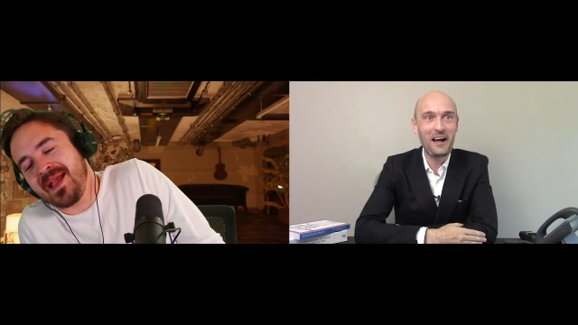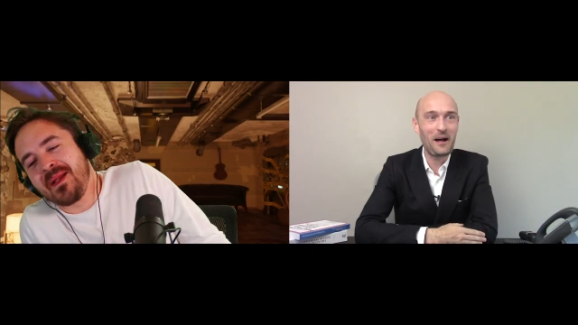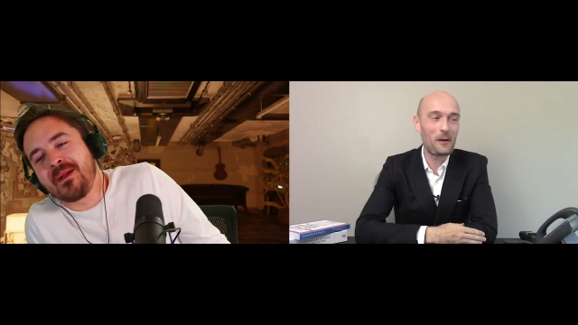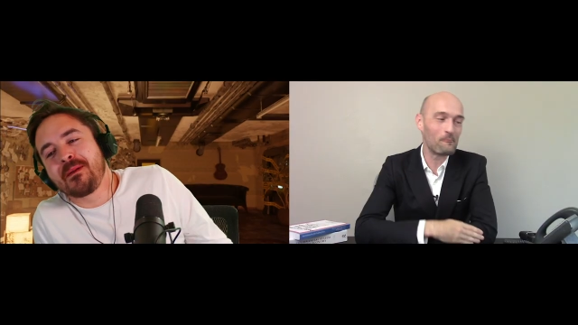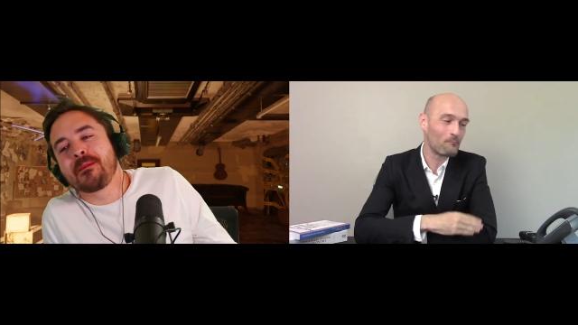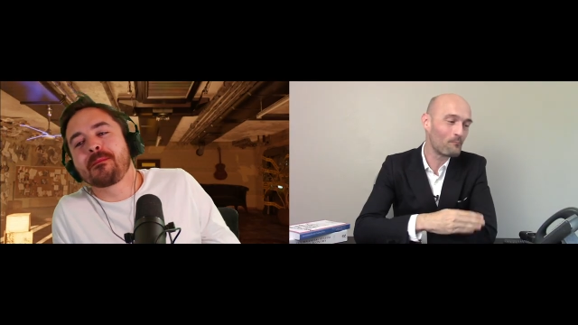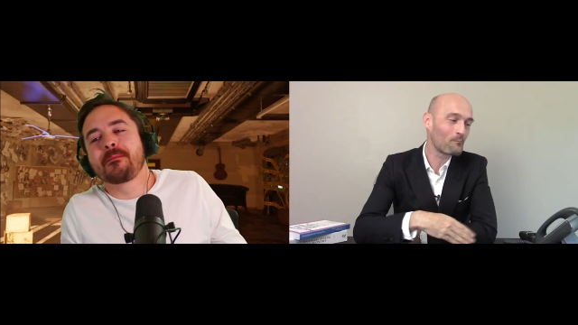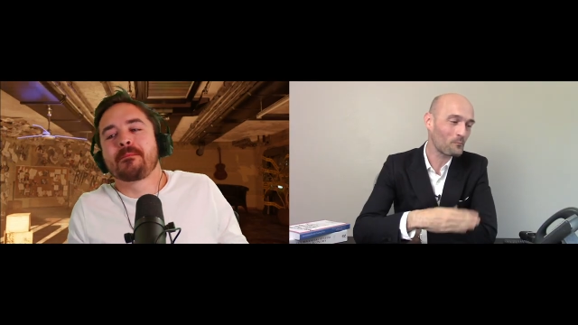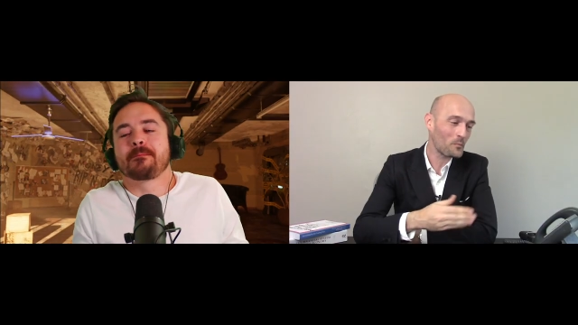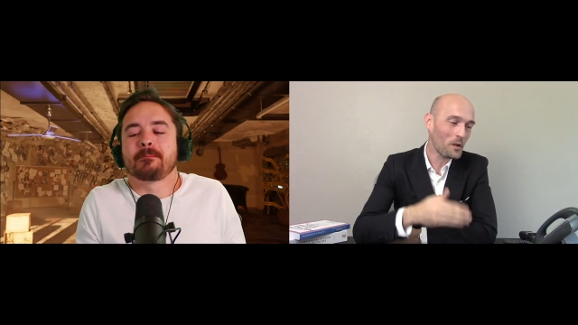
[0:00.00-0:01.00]
Speaker 1: yeah. um,
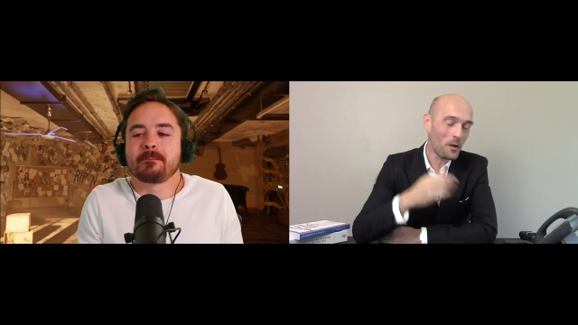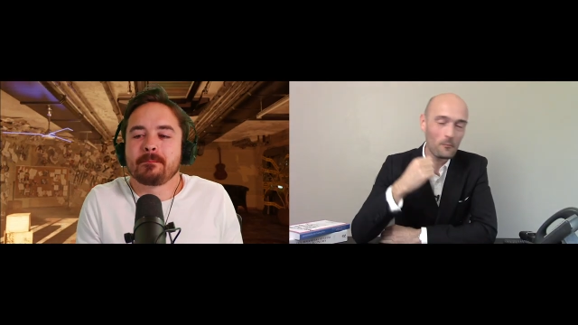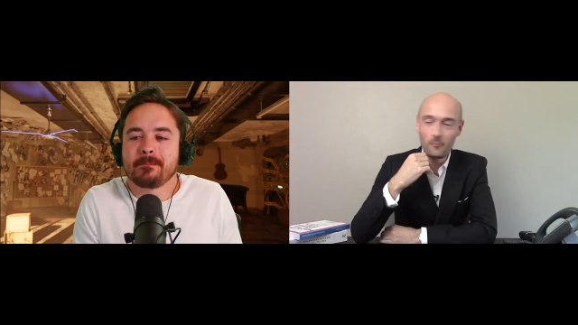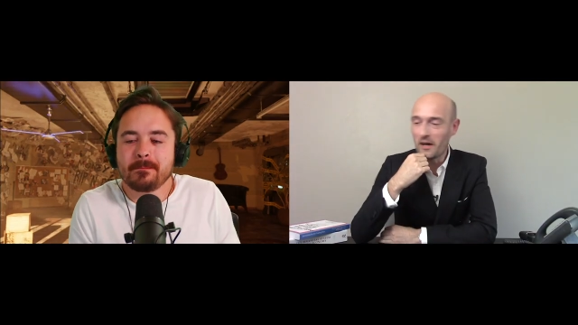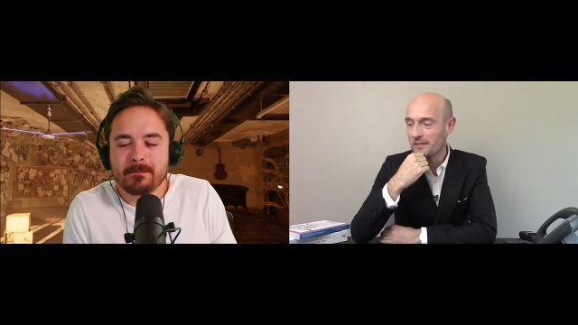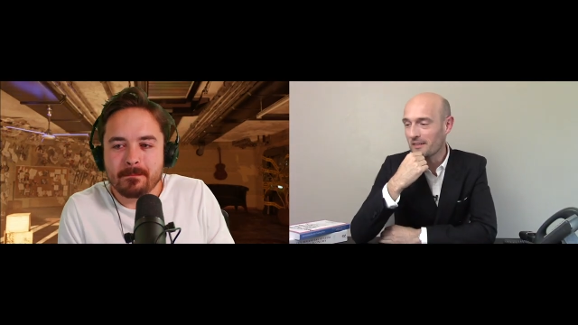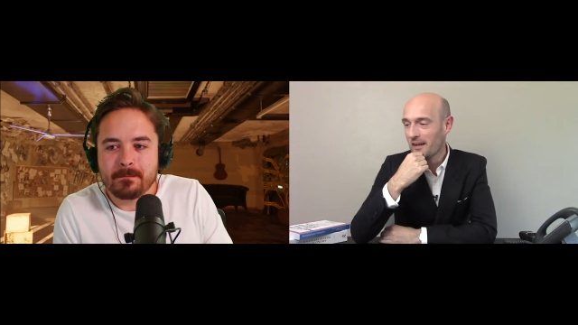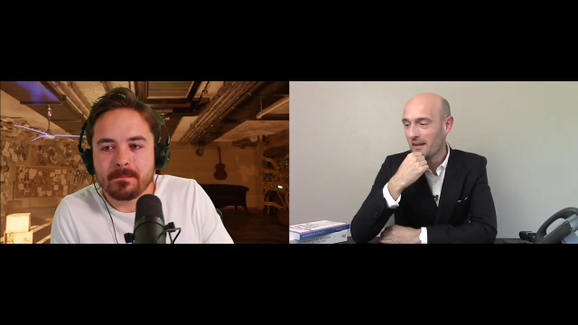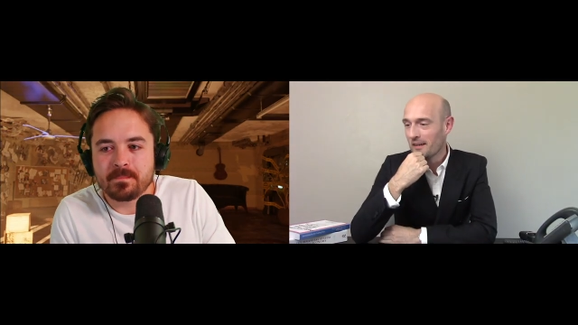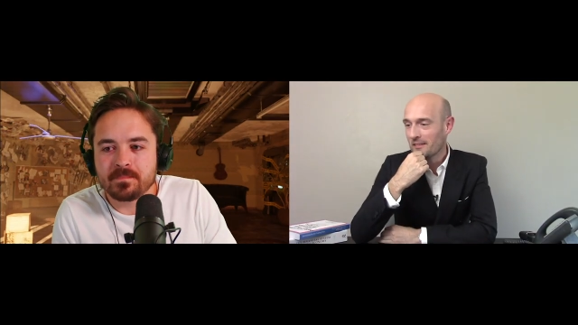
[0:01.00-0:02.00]
but
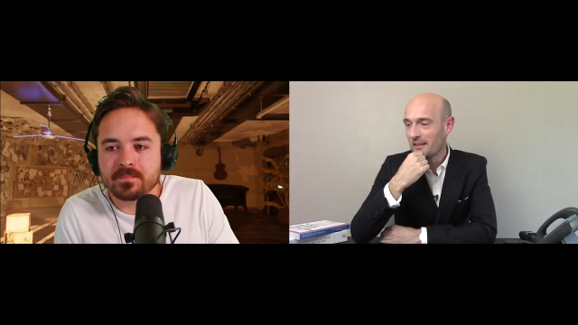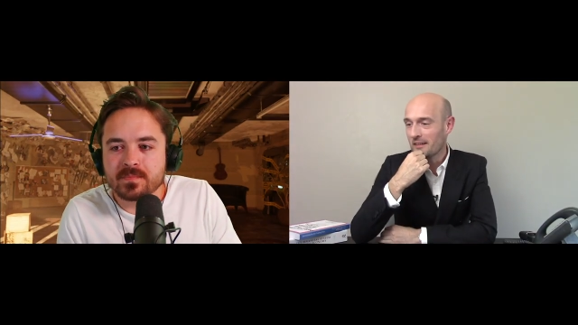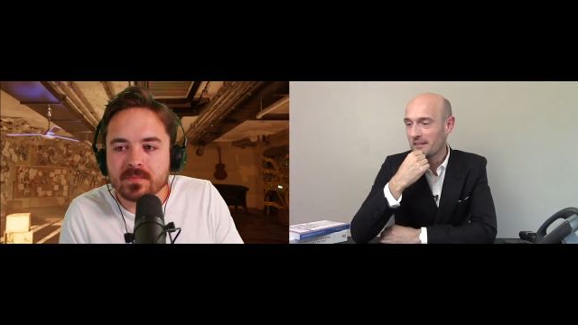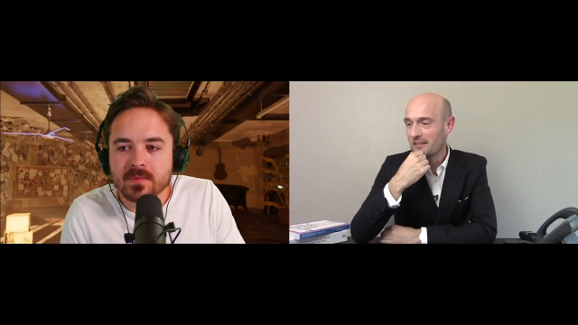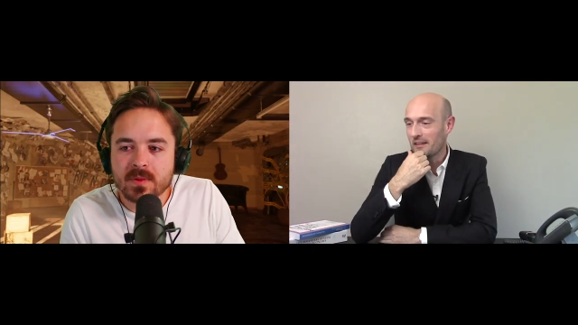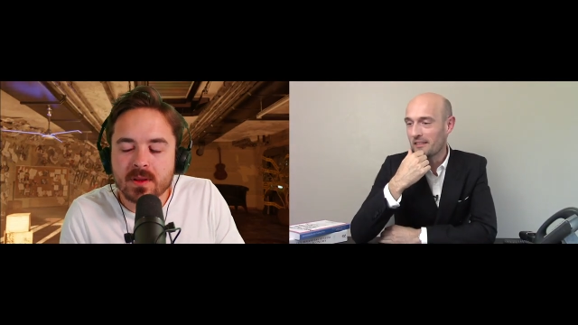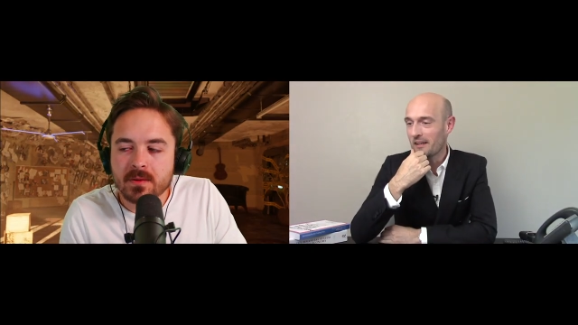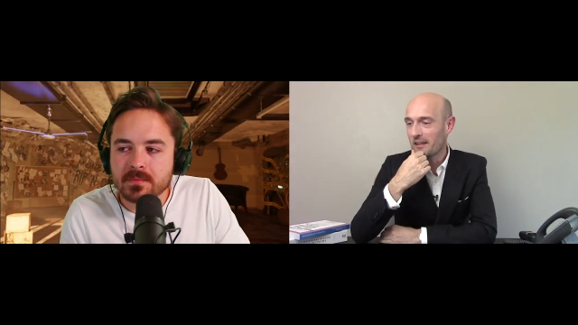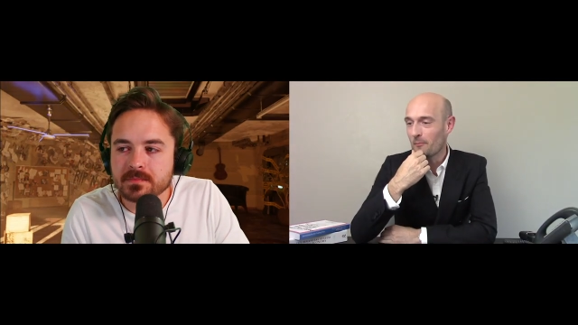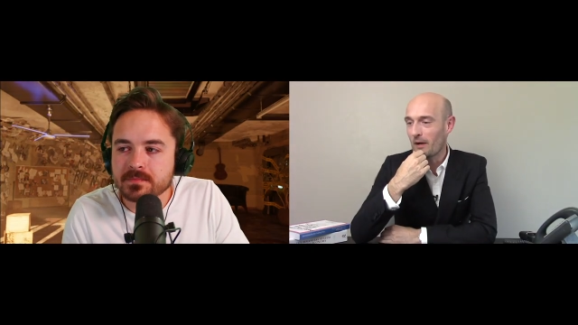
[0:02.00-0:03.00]
the, the
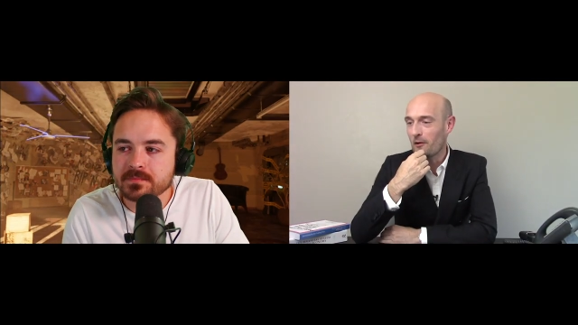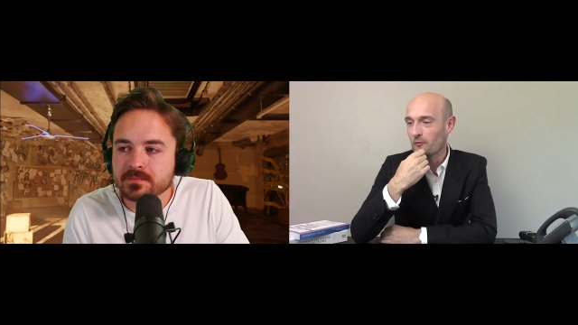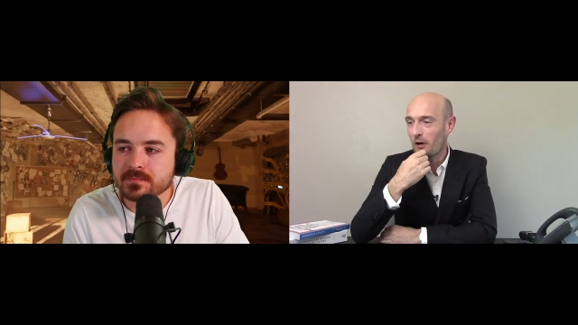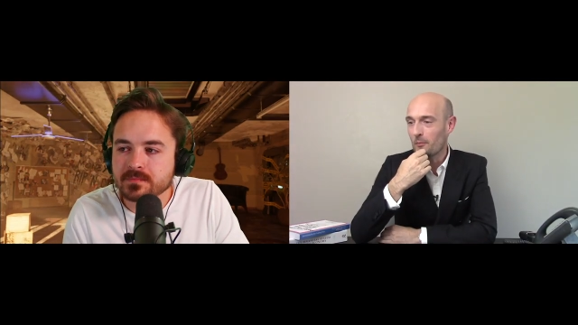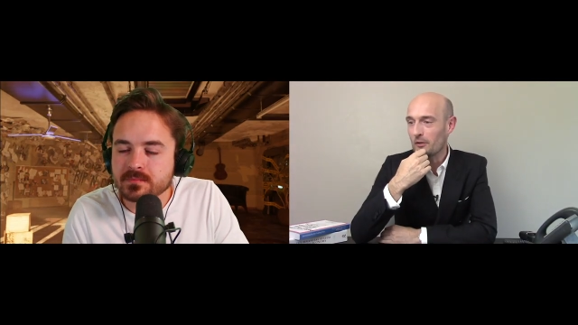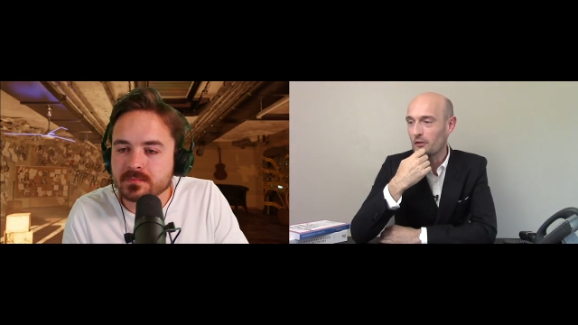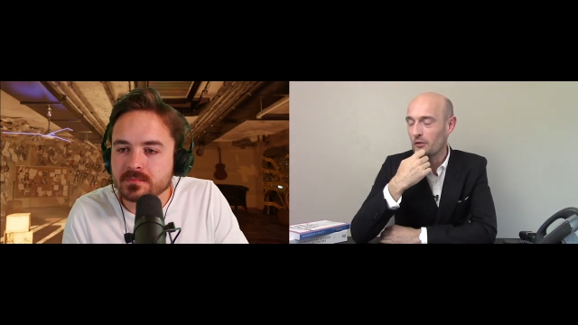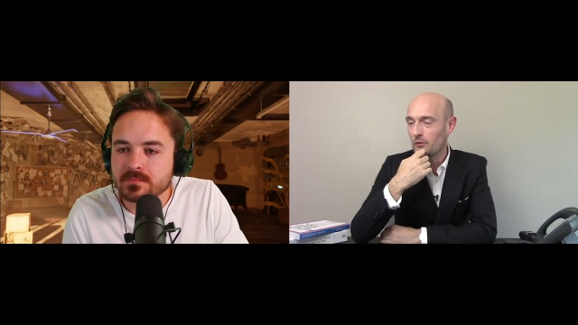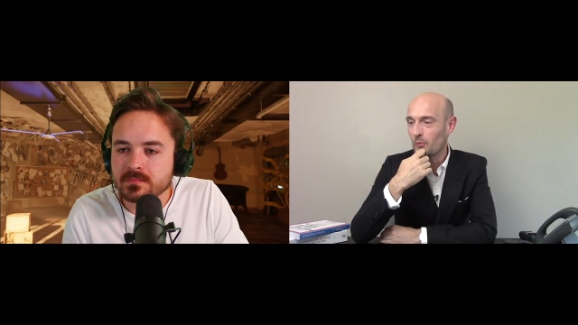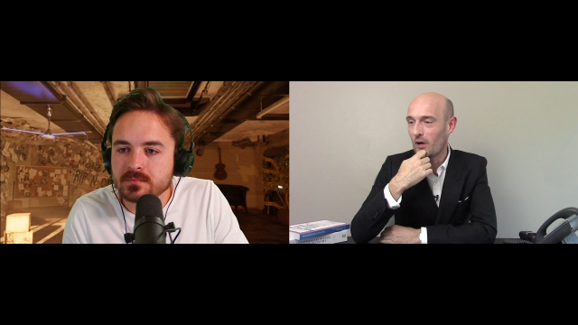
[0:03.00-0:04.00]
thing about
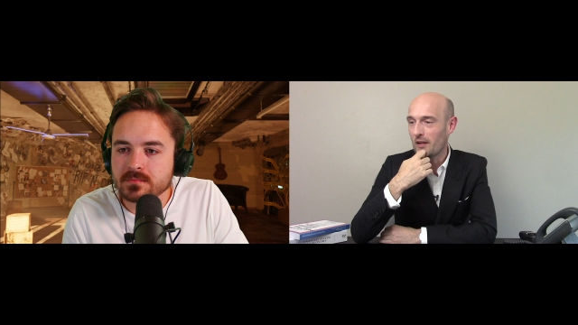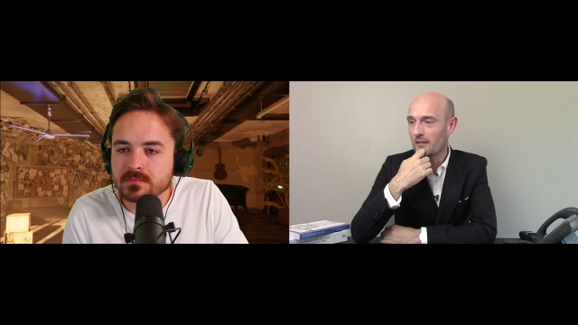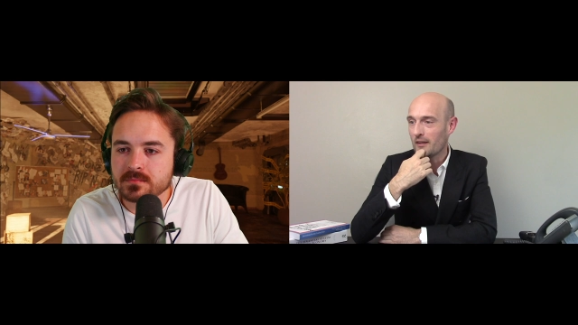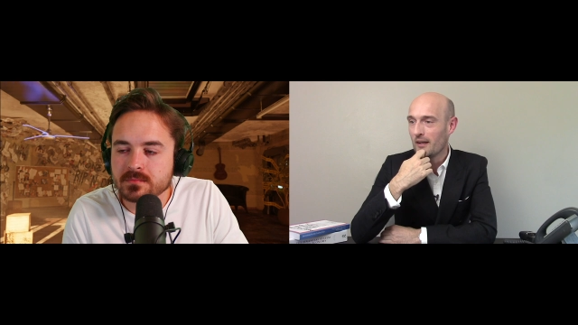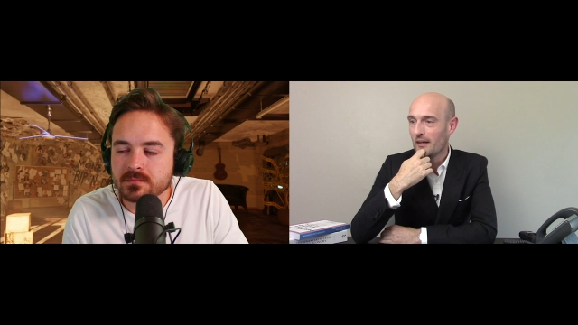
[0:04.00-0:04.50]
Robinhood was,